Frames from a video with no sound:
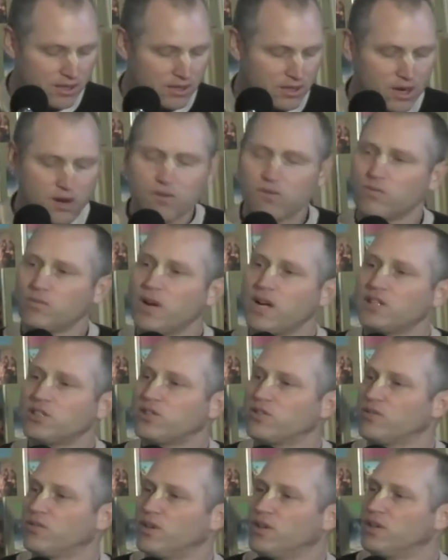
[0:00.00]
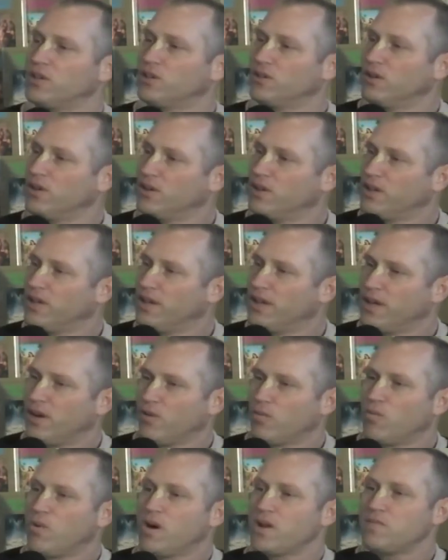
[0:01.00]
Don't rush through.
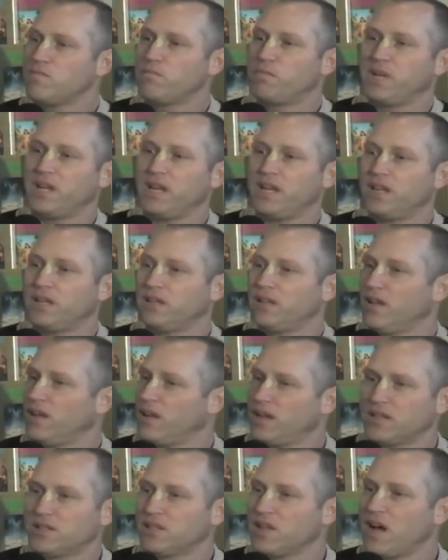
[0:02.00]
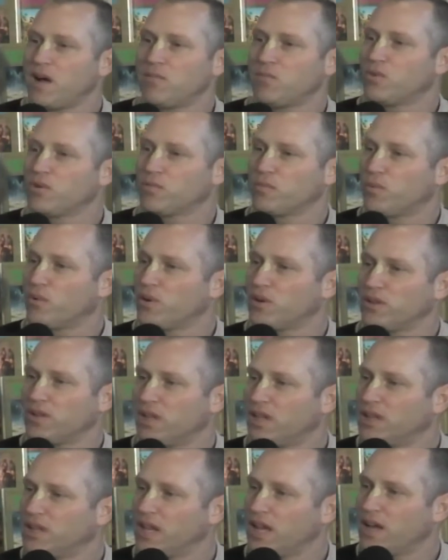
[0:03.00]
One bead is not more important
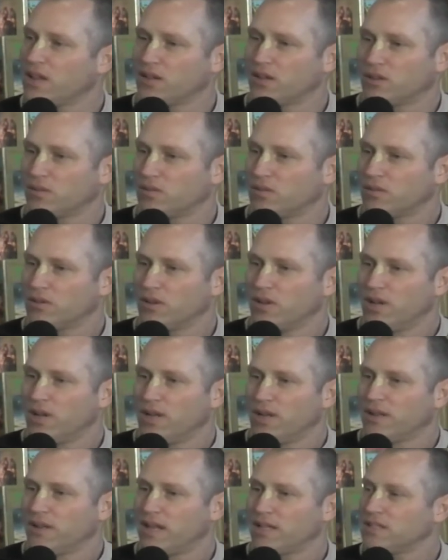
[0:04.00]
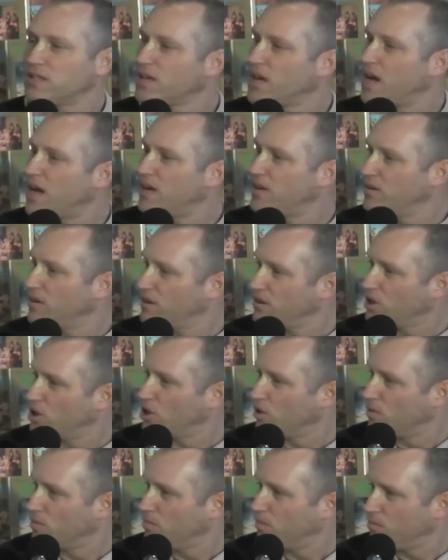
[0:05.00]
than the other. That's not,
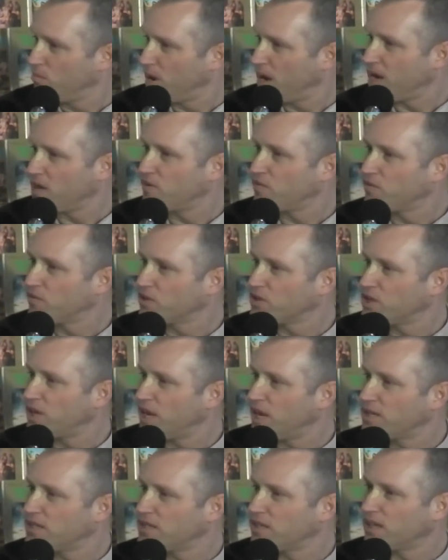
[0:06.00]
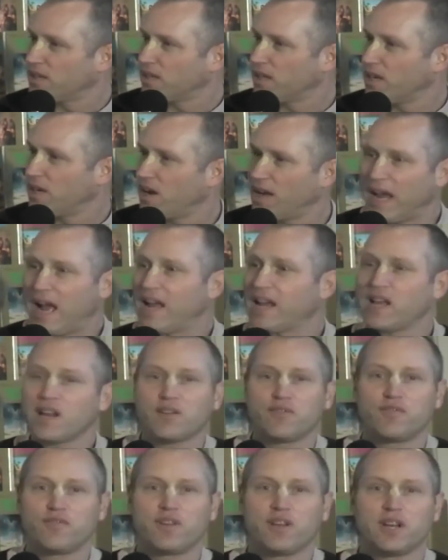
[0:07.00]
mindful chanting that I got
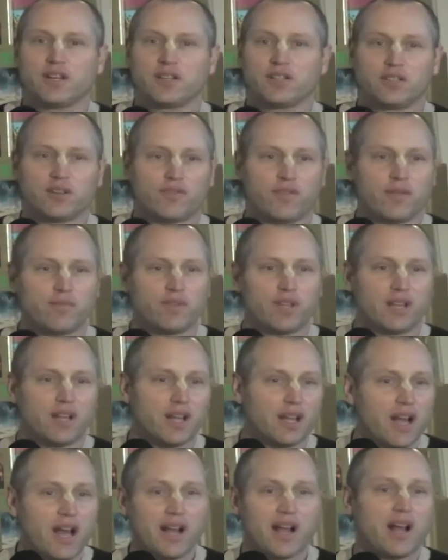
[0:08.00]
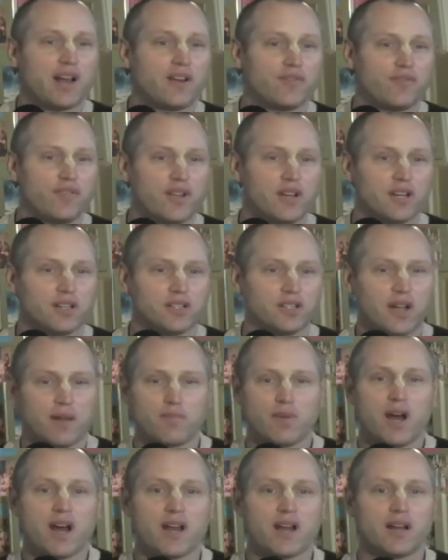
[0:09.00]
to finish. If I'm thinking I got to finish,
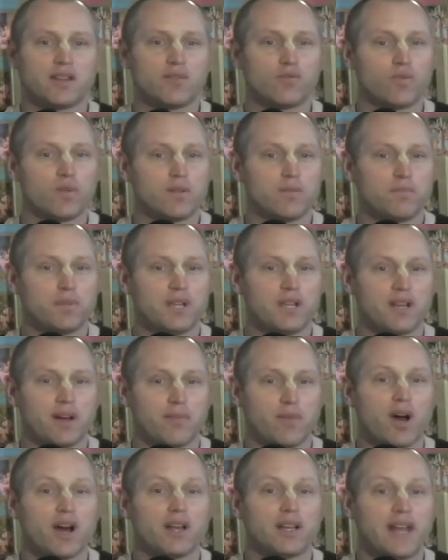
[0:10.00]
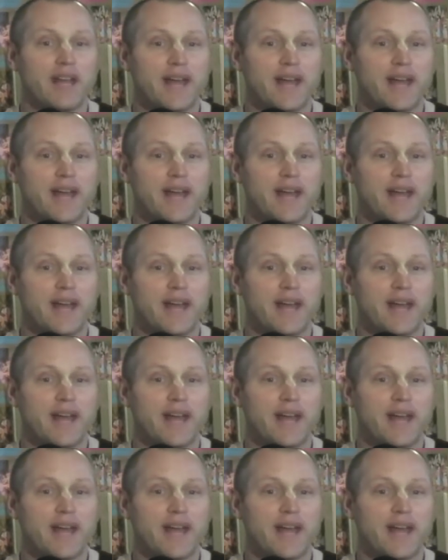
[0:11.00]
I'm not on the one bead I'm on